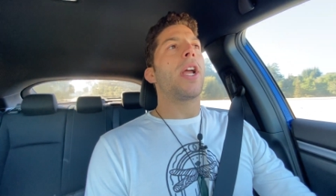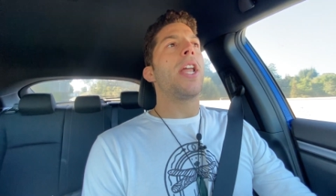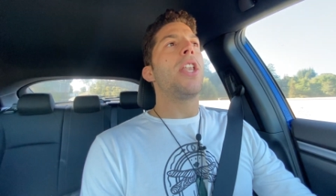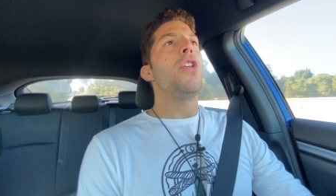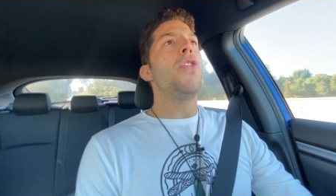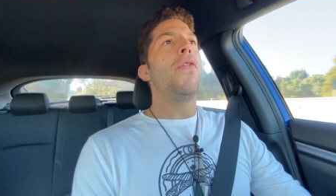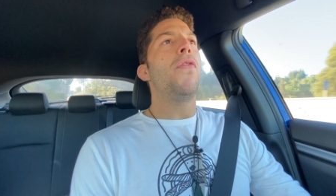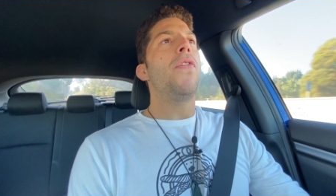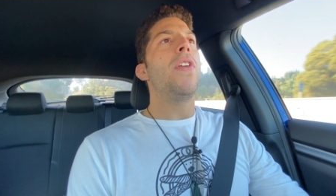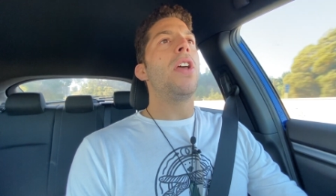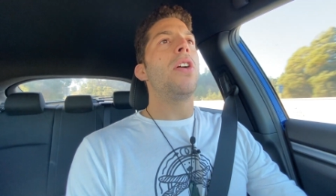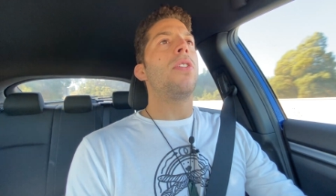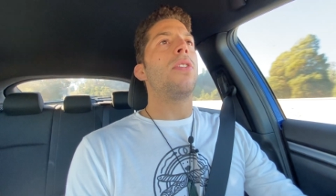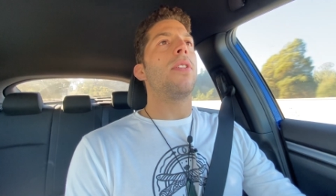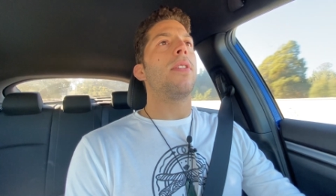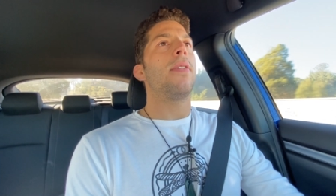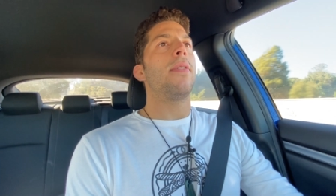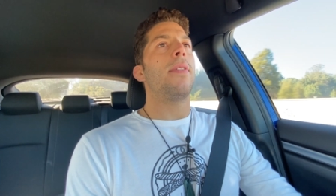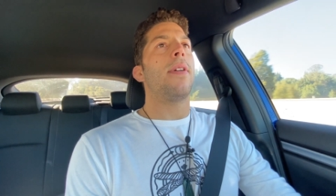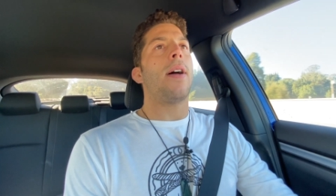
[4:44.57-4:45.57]
can you feel,
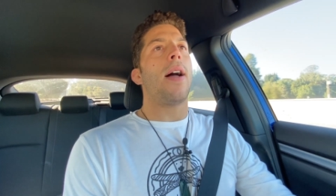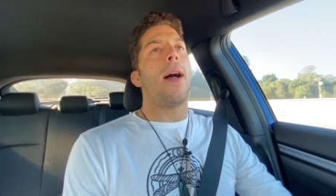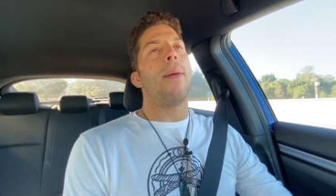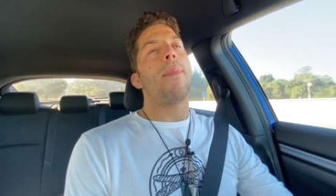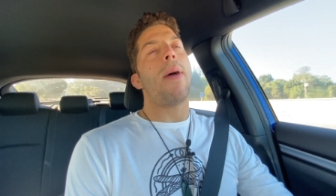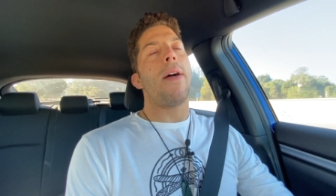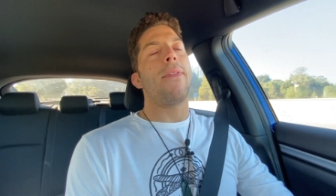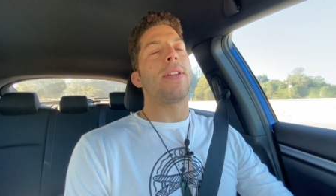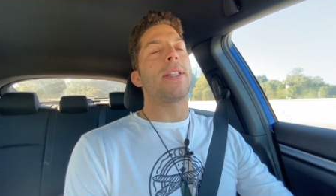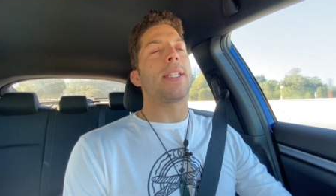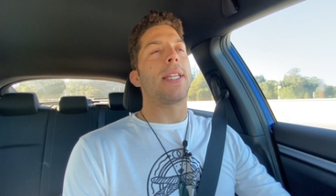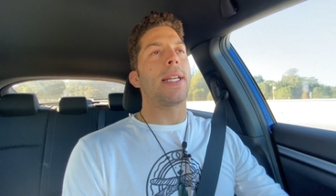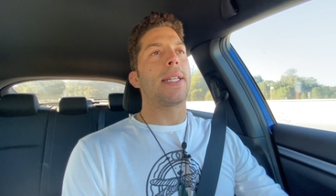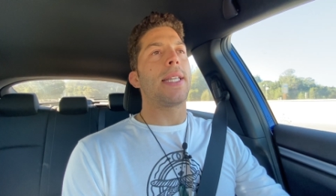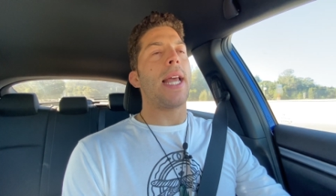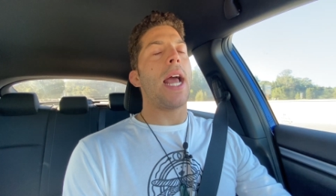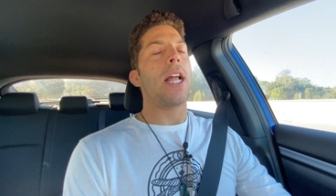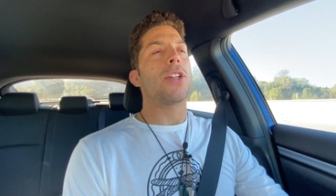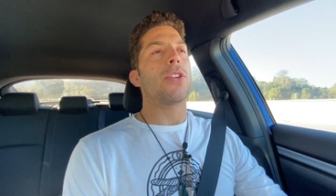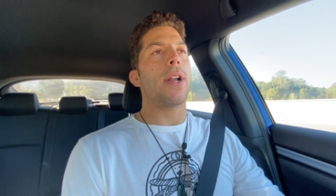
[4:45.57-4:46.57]
I'm obviously
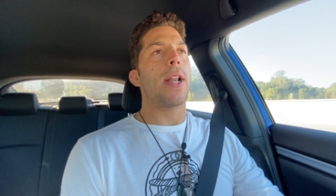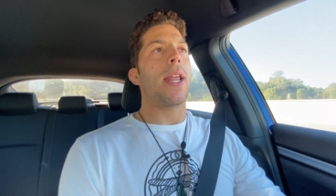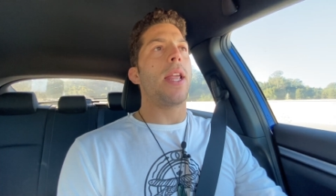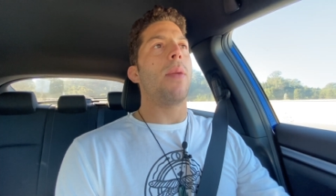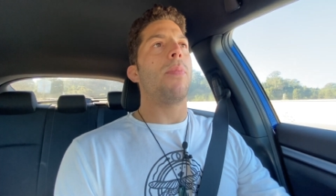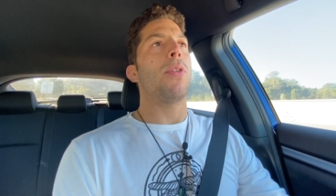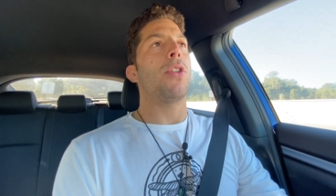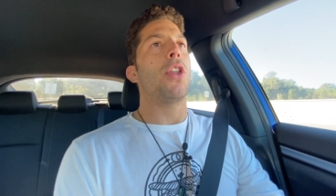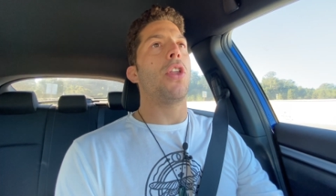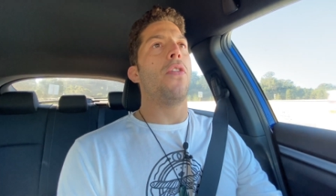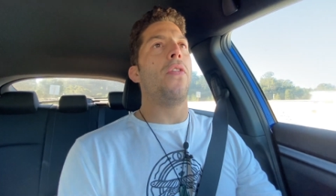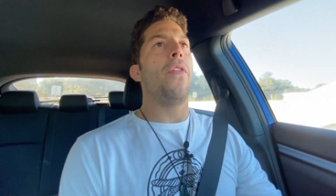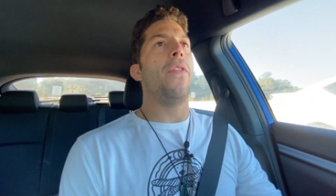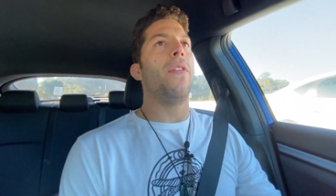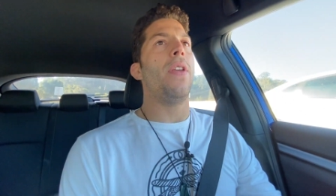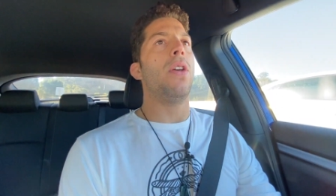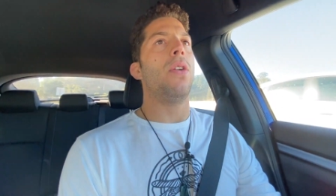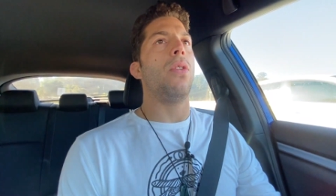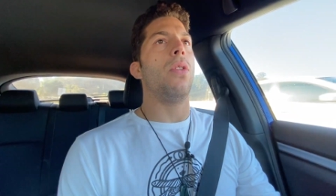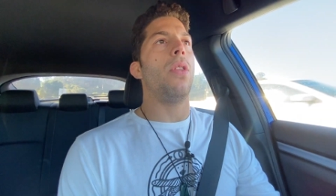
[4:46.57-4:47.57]
exaggerating here, but do you
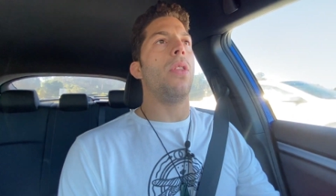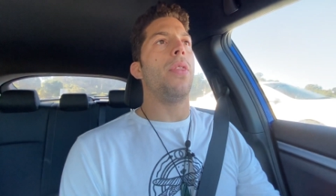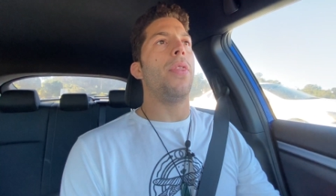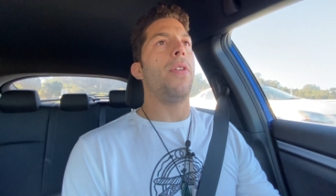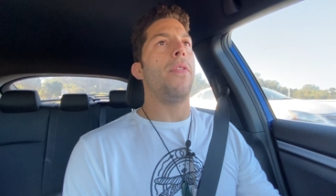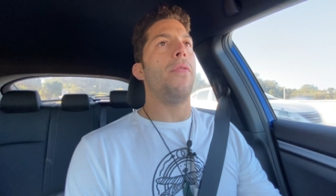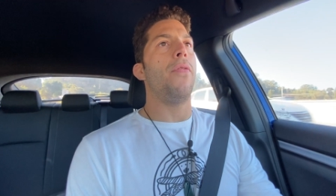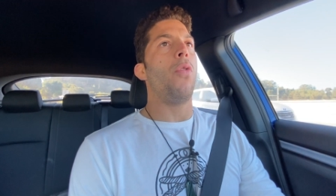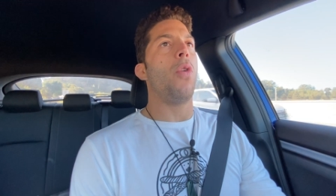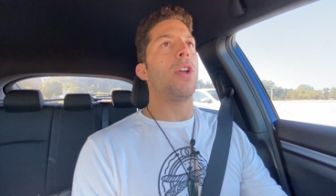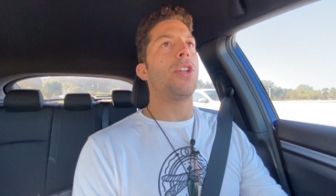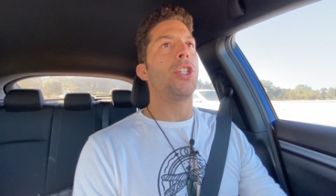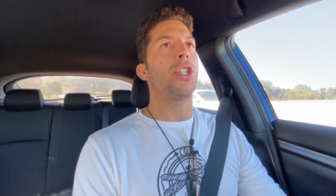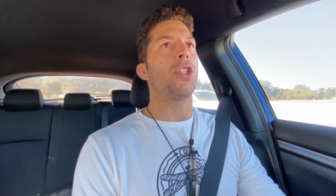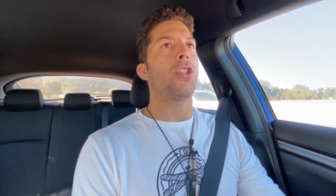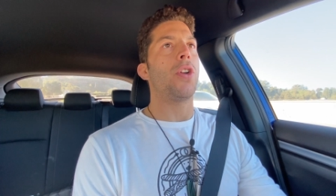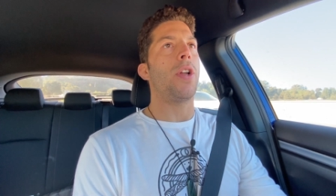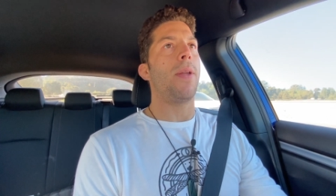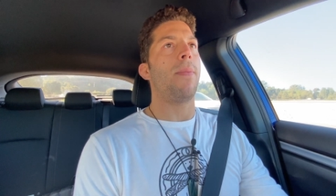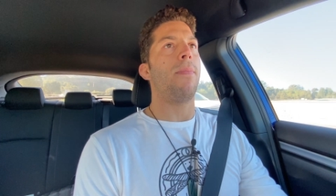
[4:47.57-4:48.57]
feel the voice
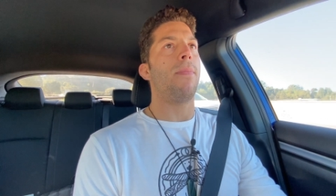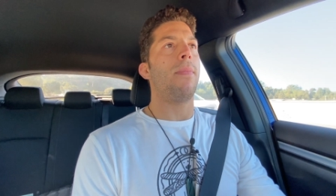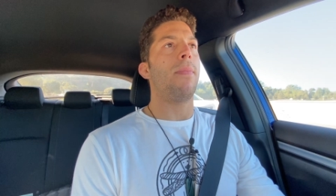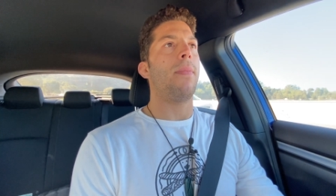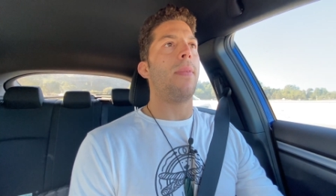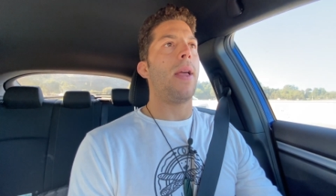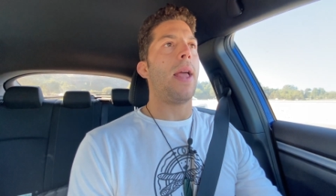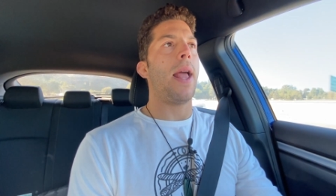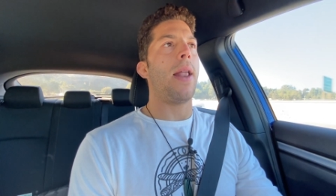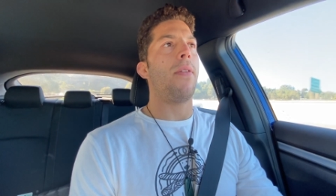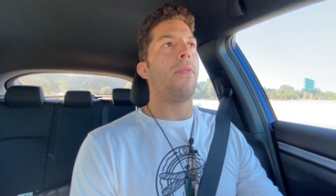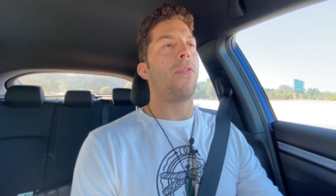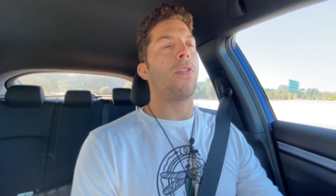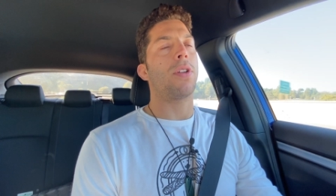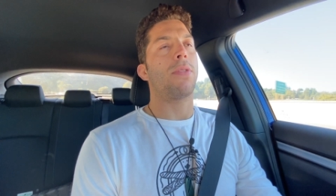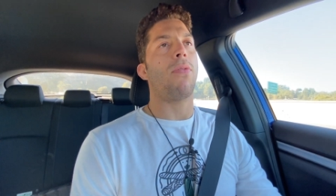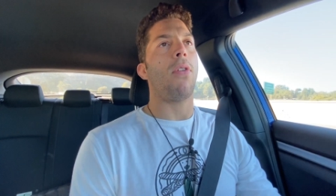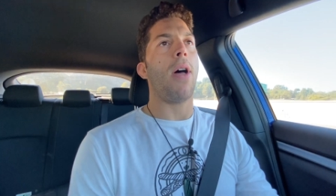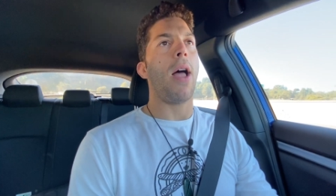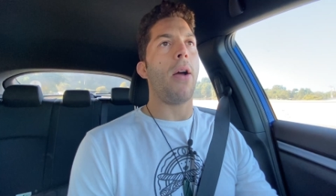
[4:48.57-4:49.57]
stream, and
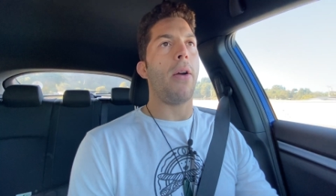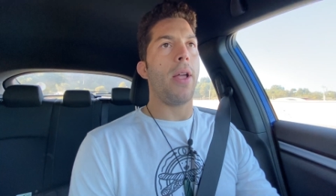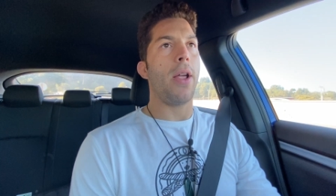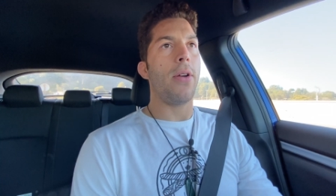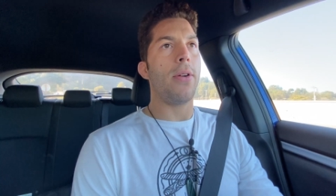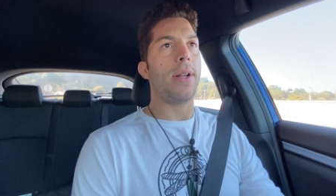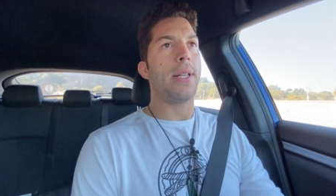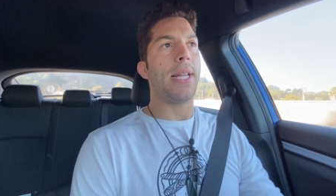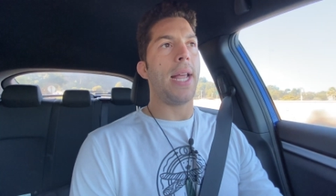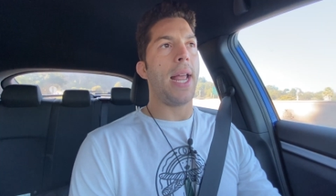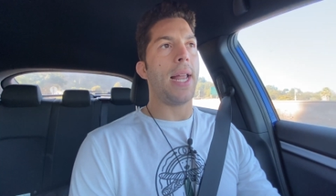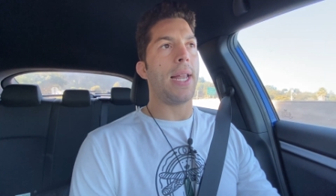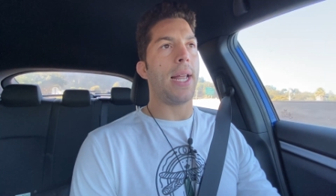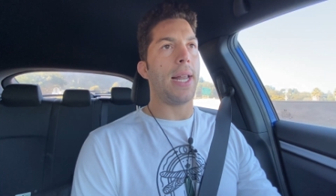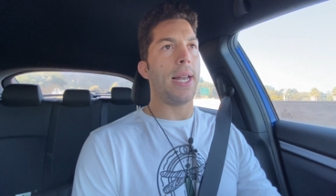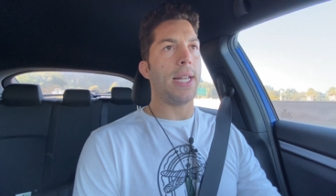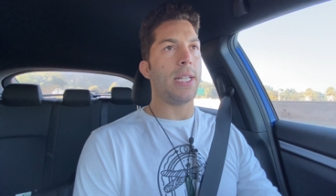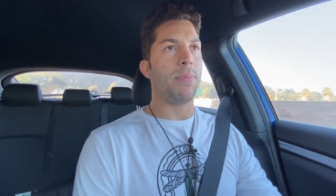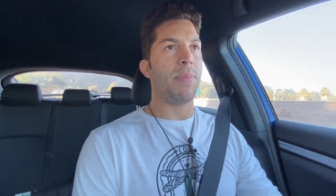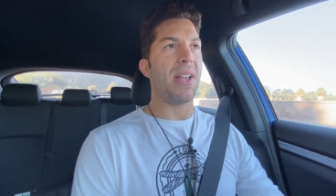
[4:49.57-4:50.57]
first of all, how irritating it
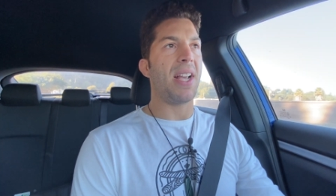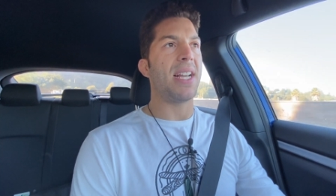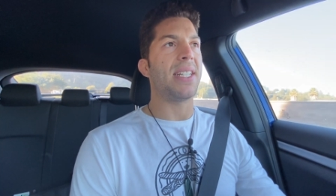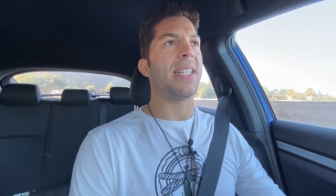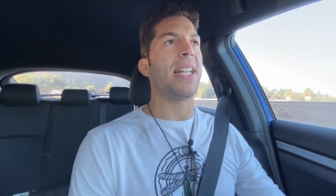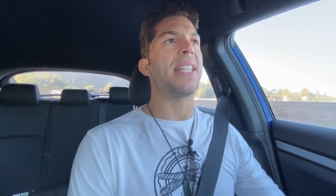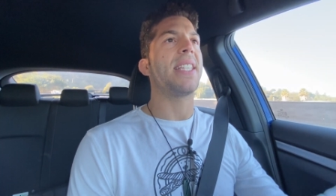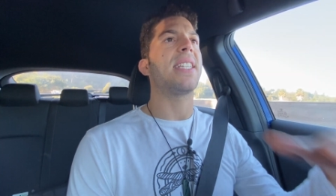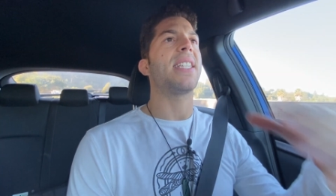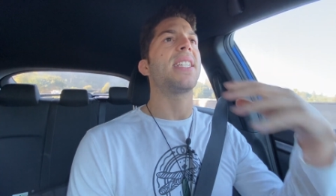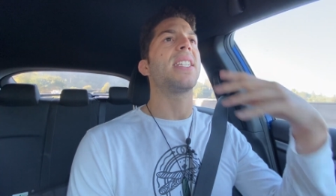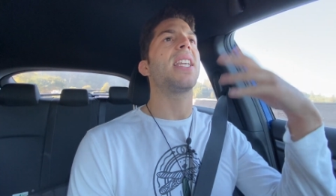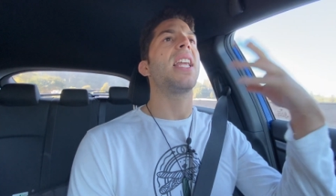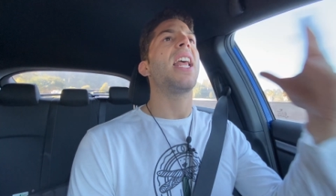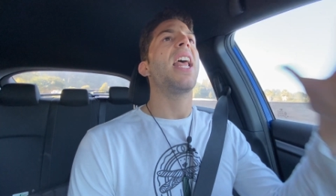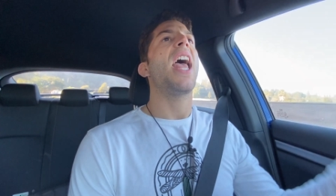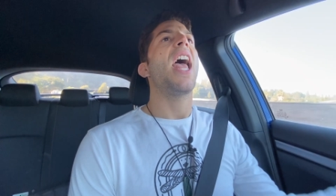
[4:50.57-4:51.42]
is, because it's,